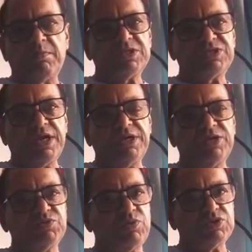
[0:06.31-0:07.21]

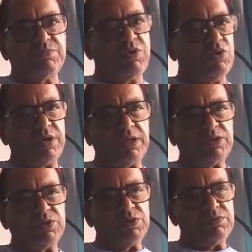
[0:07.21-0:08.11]
Mercedes was broken
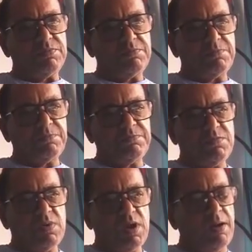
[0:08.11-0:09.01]
into.
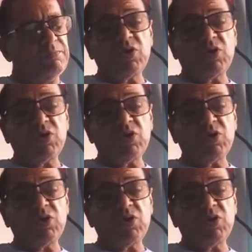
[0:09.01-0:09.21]
I'm